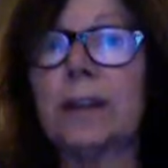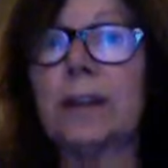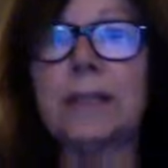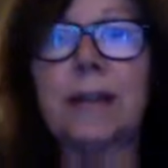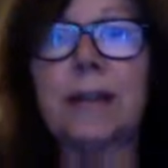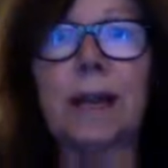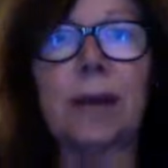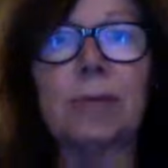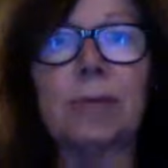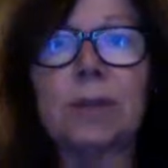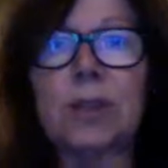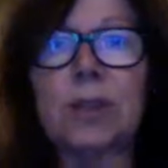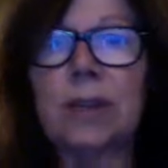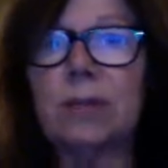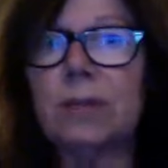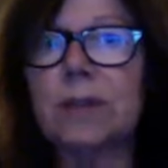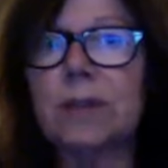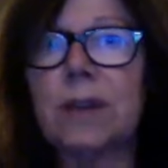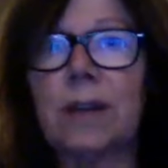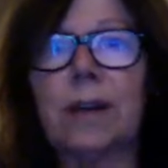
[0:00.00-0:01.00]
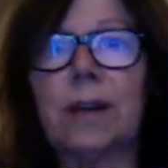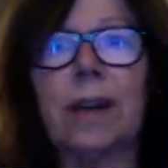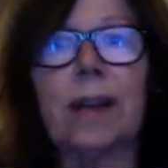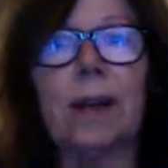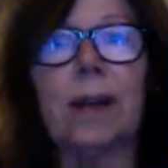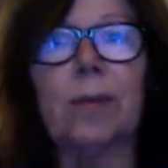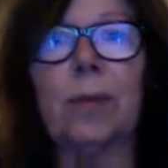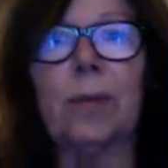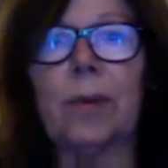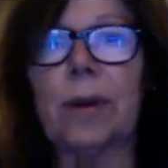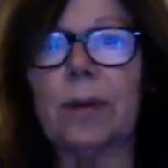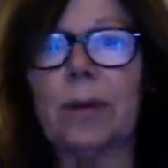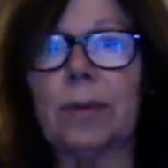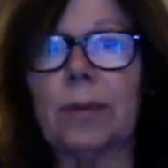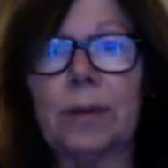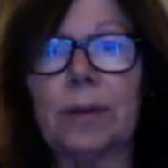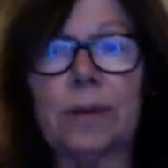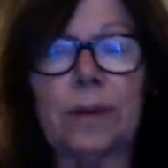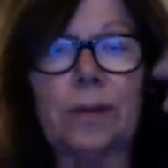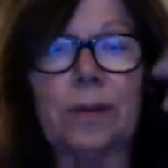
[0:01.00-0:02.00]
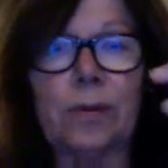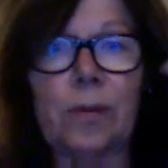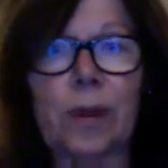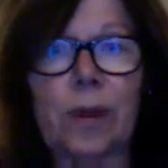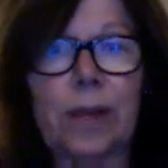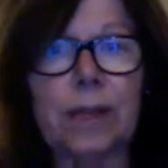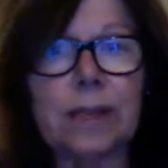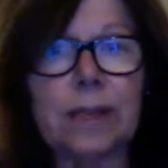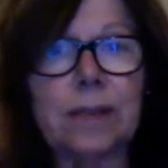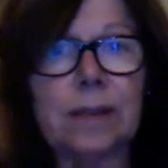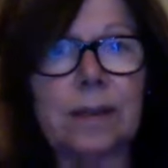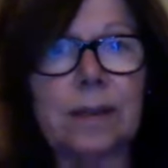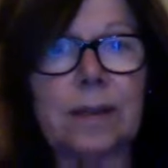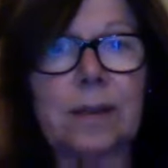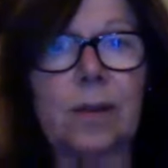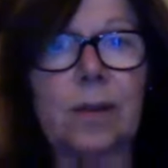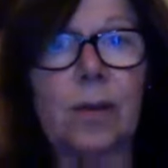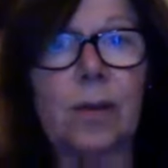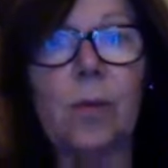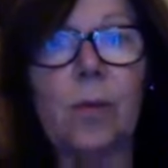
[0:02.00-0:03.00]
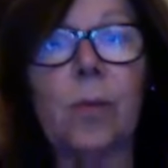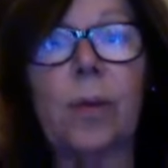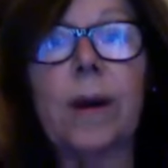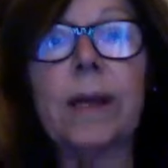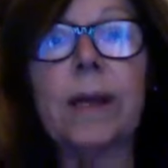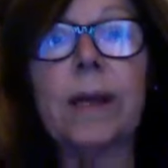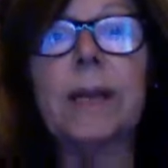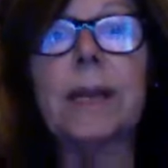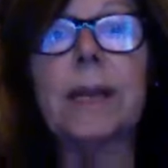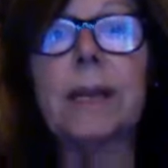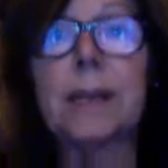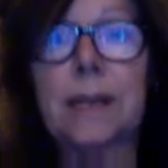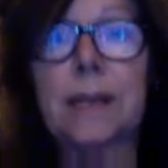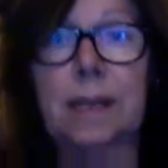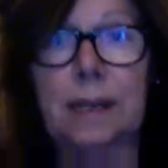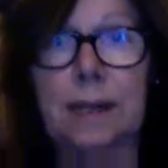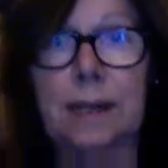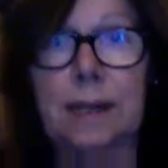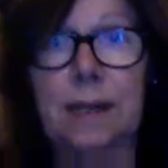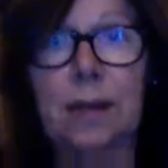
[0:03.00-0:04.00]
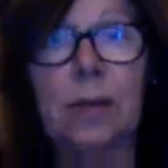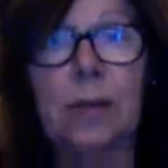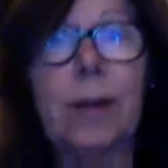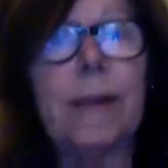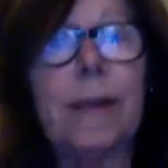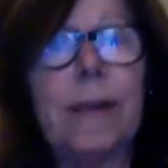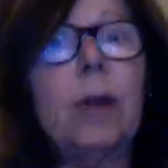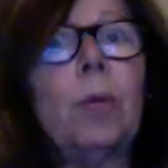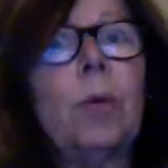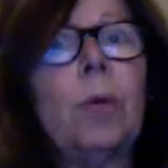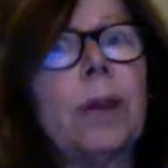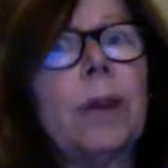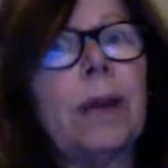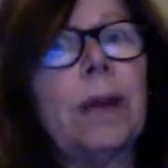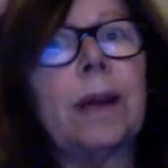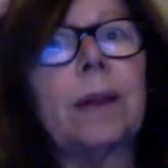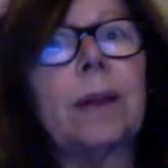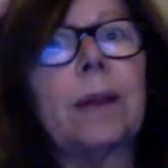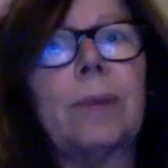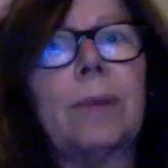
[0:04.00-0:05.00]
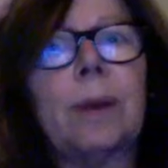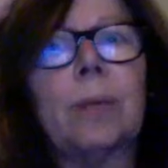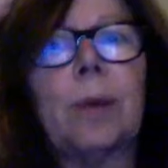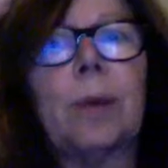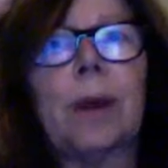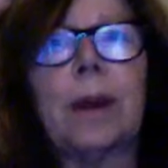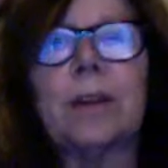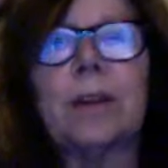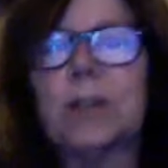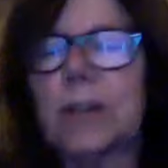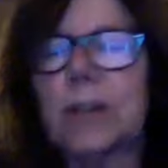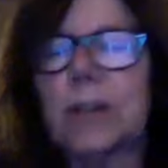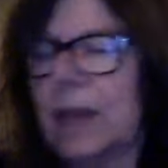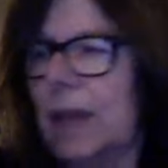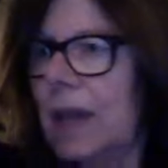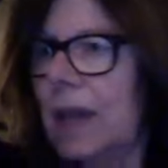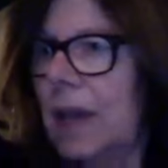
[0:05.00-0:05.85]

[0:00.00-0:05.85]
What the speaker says: it up. She was already on board with, wanting to know what, and they're working on a big project.